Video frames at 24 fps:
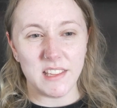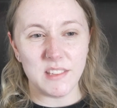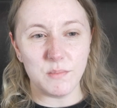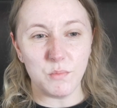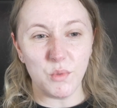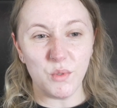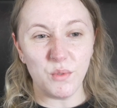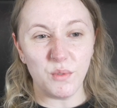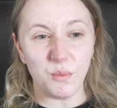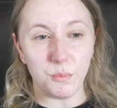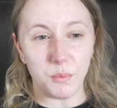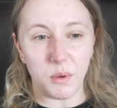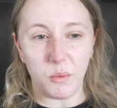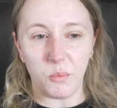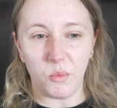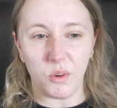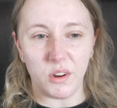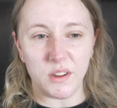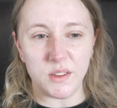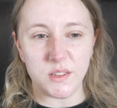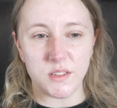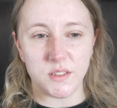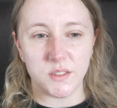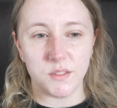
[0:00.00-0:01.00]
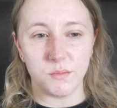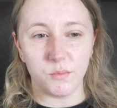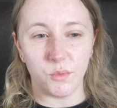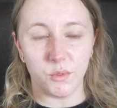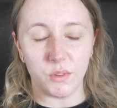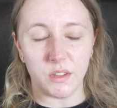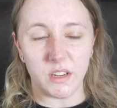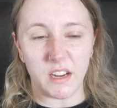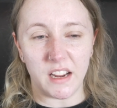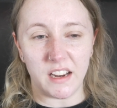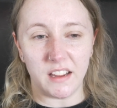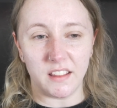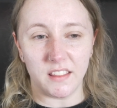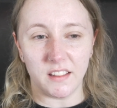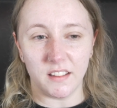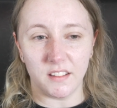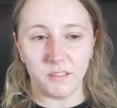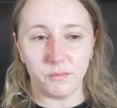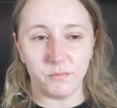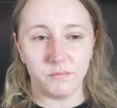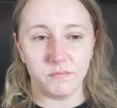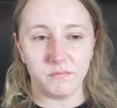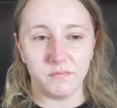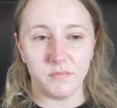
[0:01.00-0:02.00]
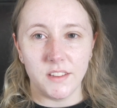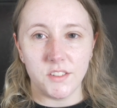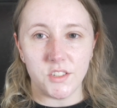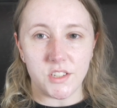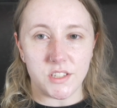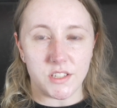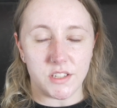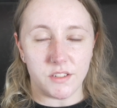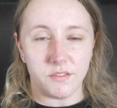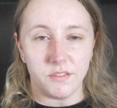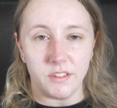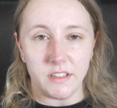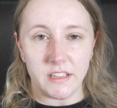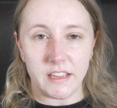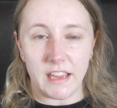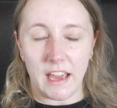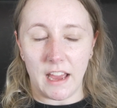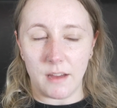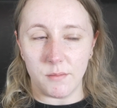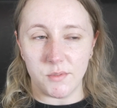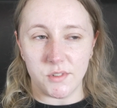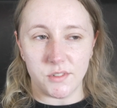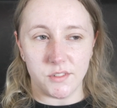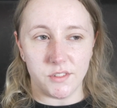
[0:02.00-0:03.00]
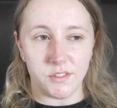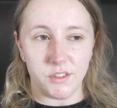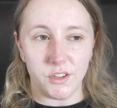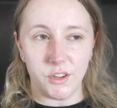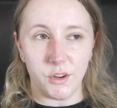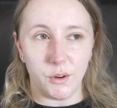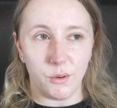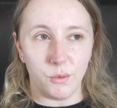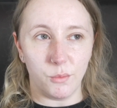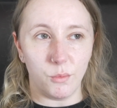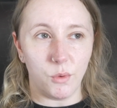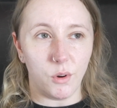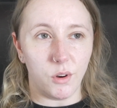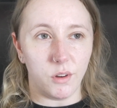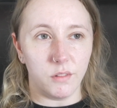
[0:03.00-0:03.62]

it's more for memories more than anything, just to really capture, you know,